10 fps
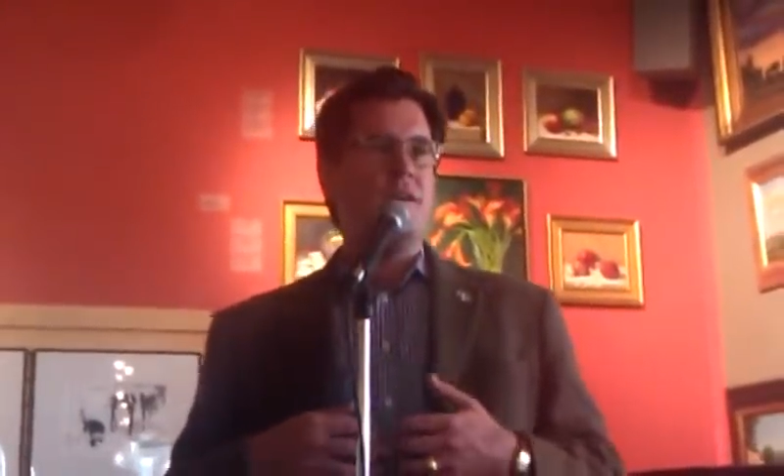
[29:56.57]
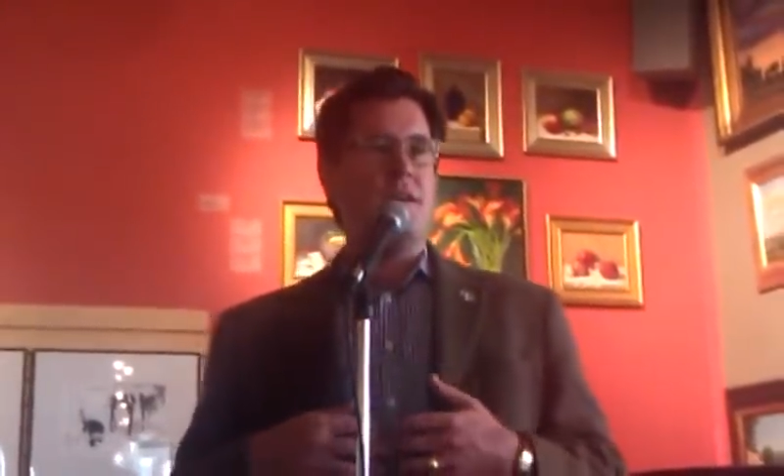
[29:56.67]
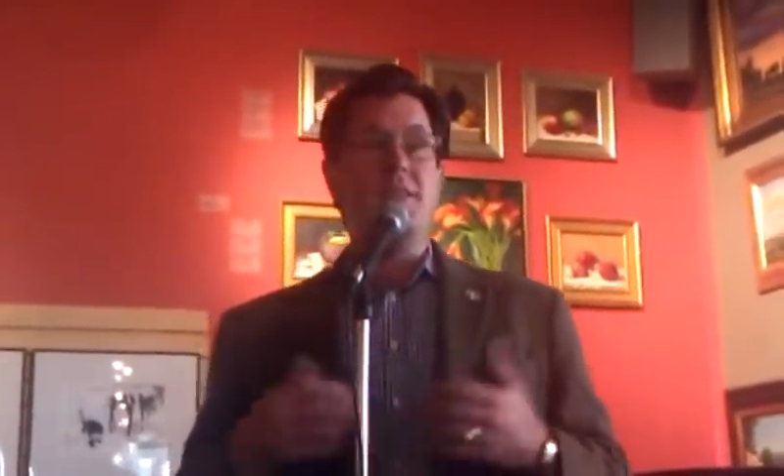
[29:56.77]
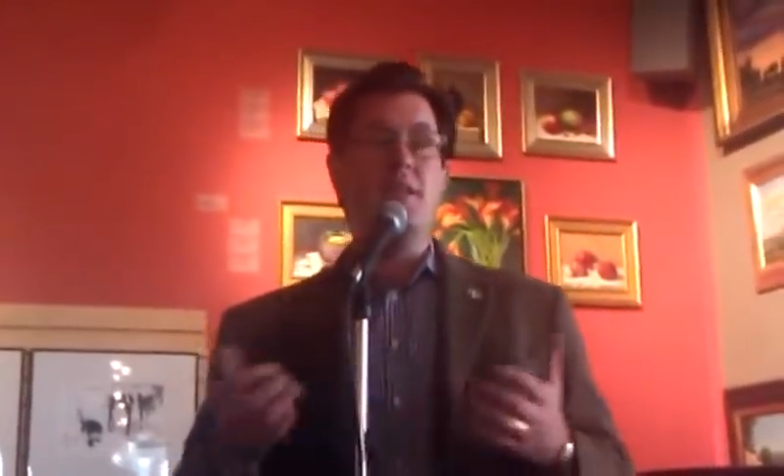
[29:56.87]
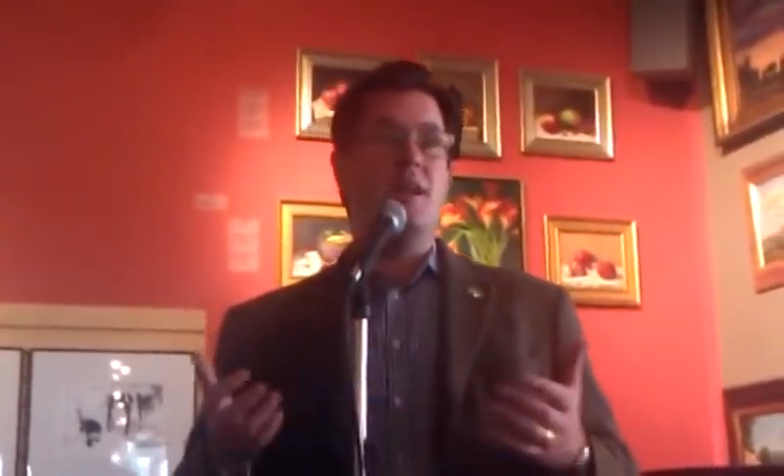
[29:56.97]

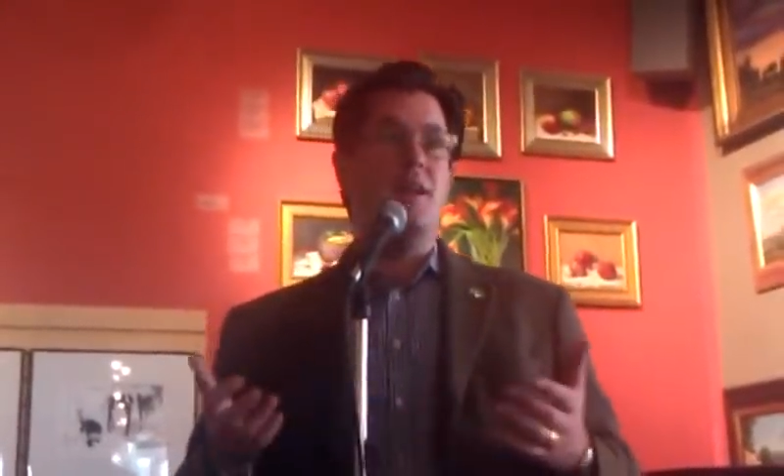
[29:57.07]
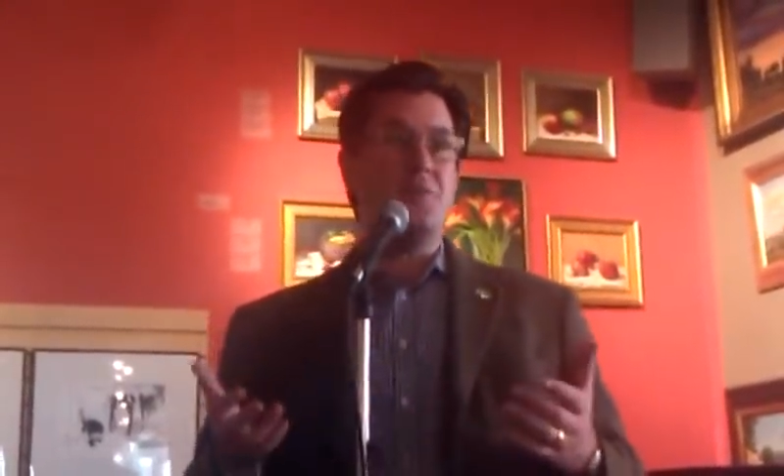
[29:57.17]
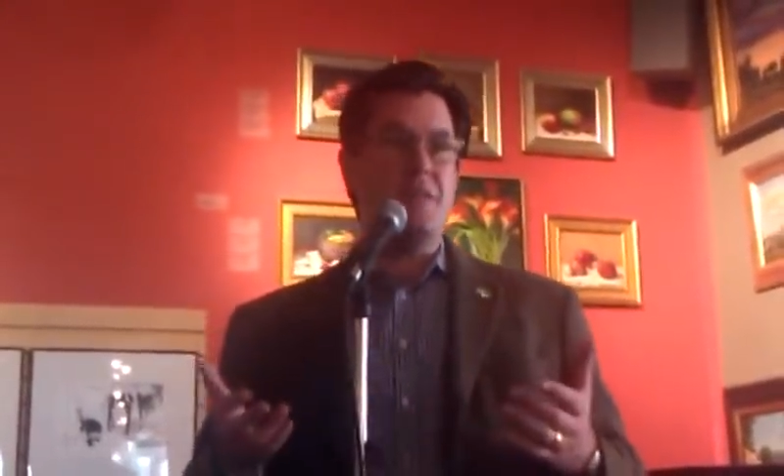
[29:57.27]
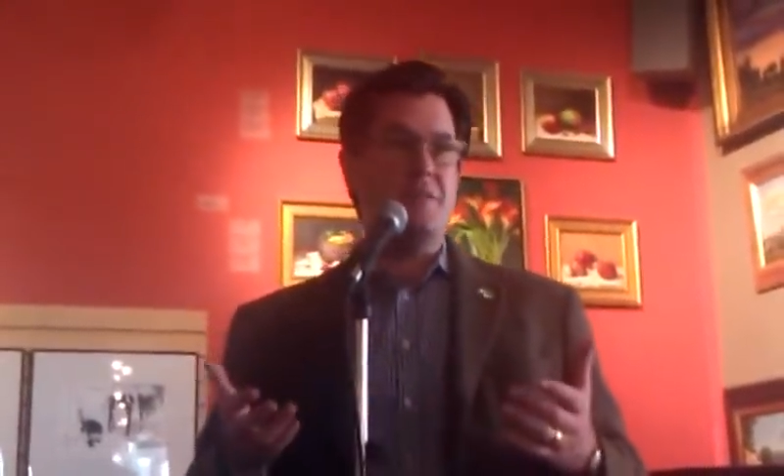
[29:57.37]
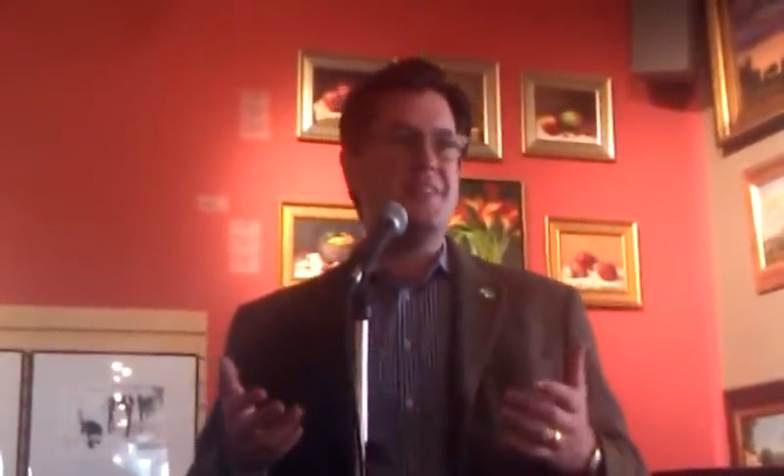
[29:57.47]

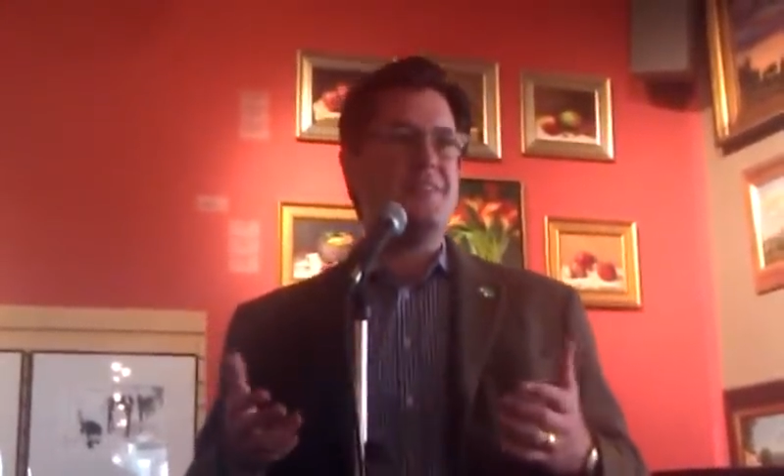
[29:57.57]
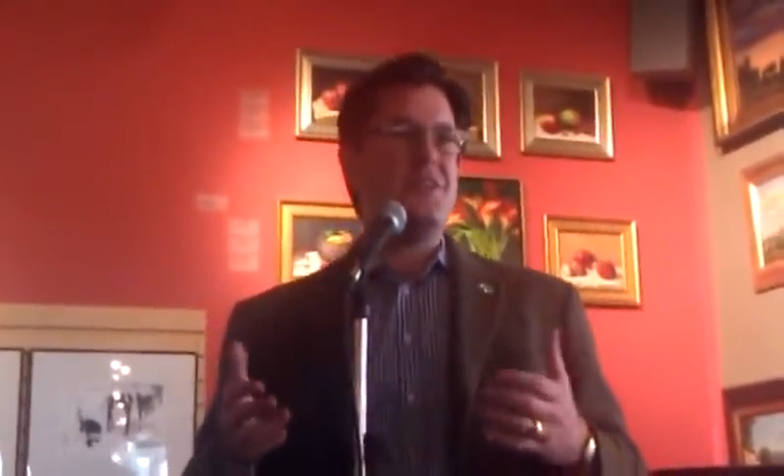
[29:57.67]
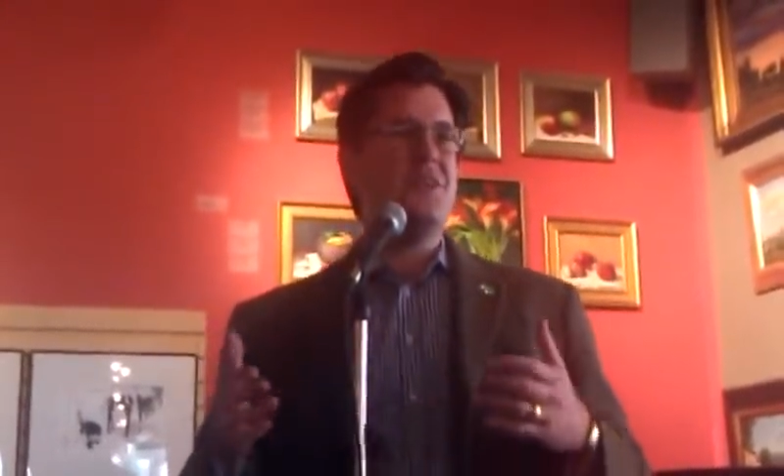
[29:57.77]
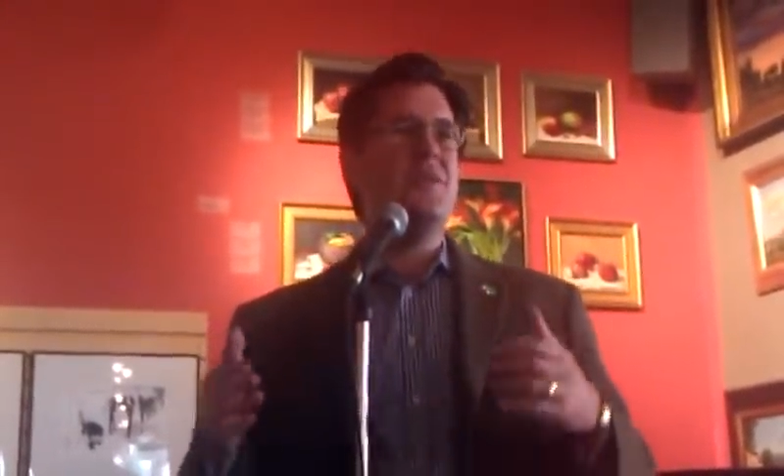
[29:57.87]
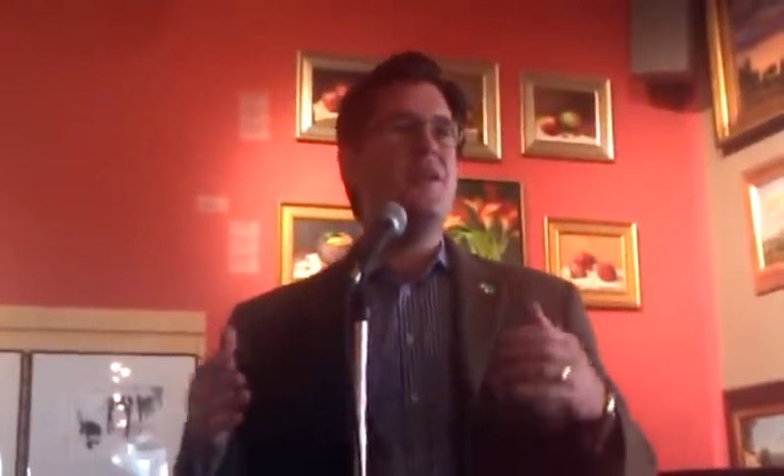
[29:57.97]
1900 even.
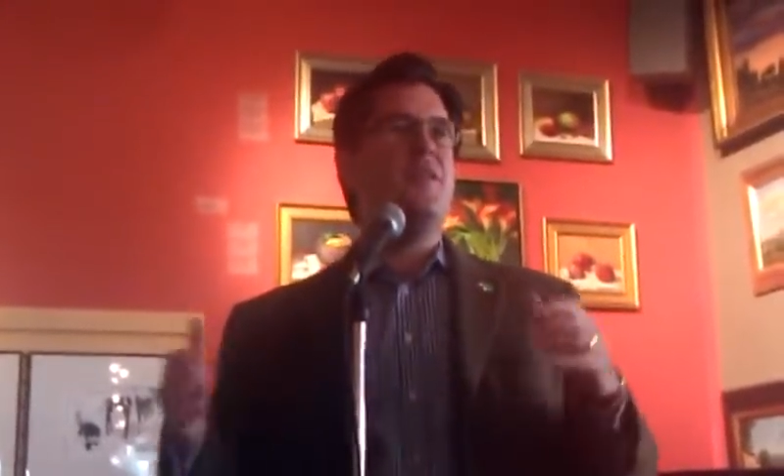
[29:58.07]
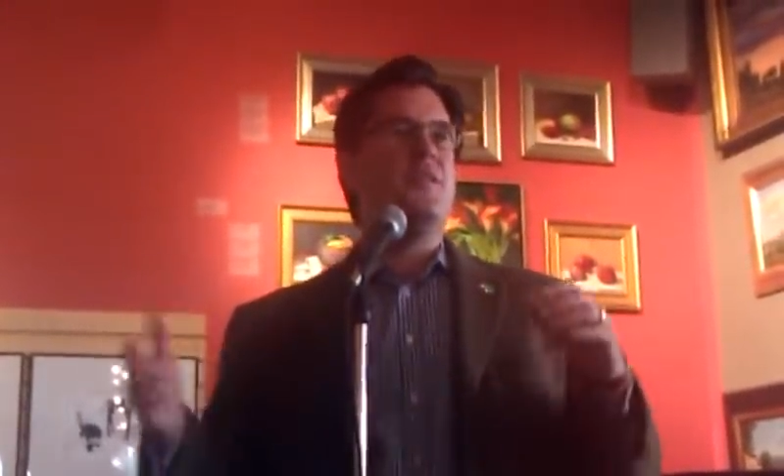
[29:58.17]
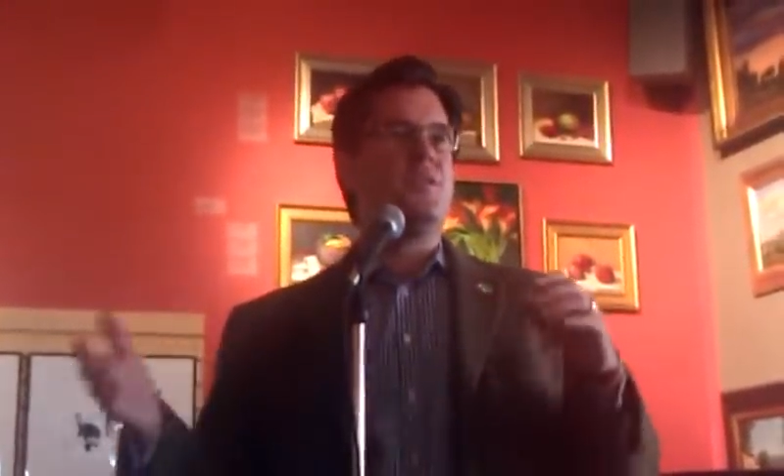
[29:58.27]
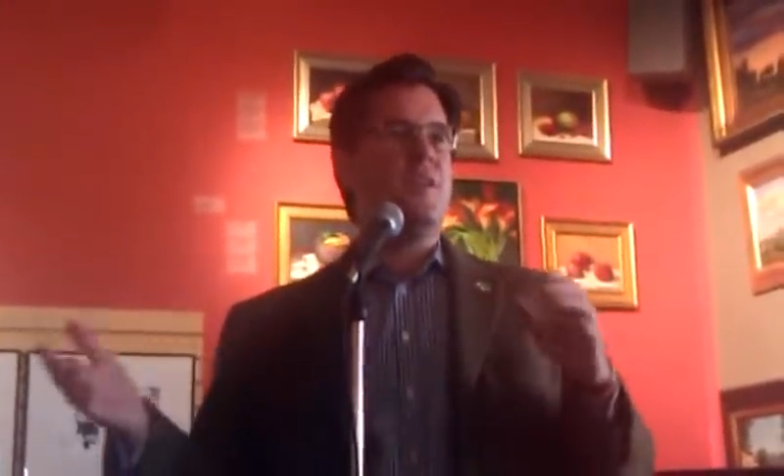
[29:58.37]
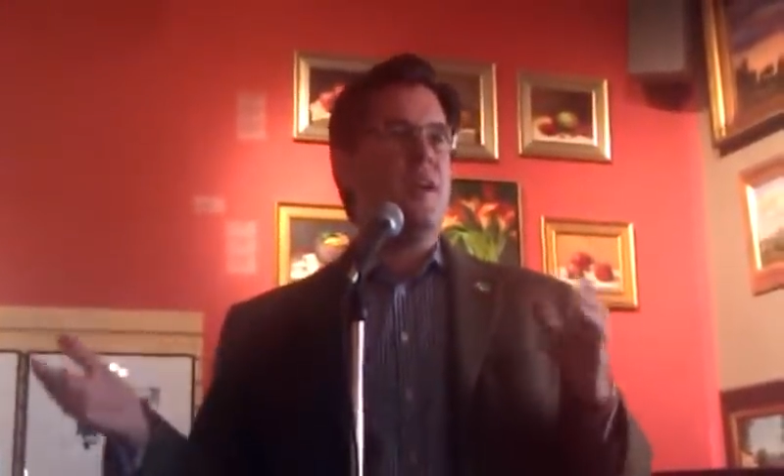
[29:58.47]
So
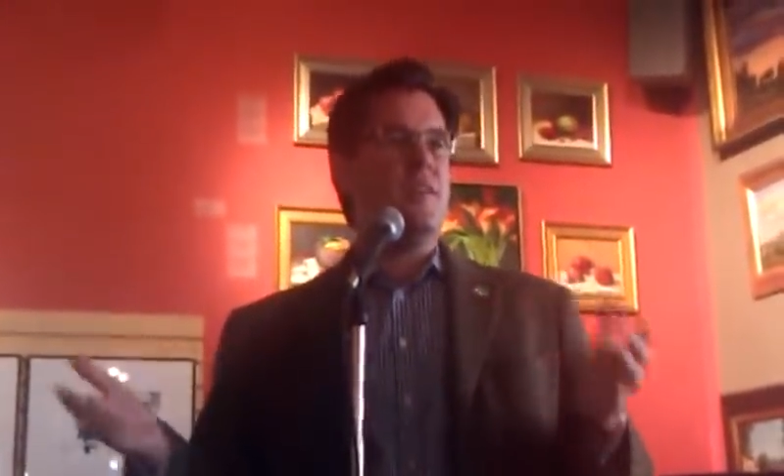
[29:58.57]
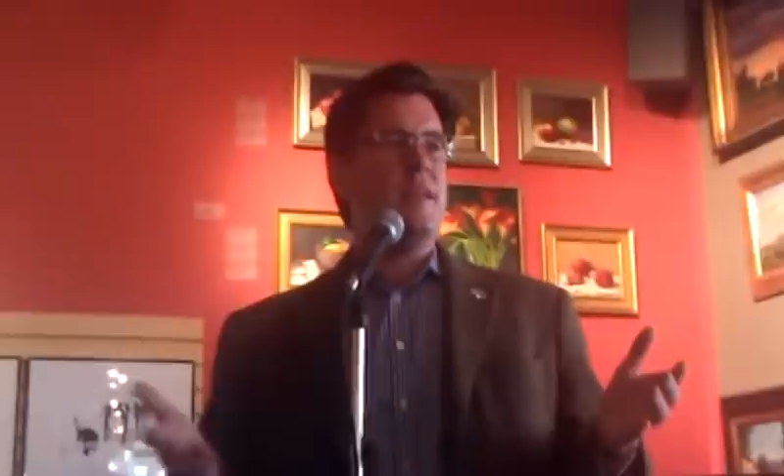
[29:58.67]
there's a lot of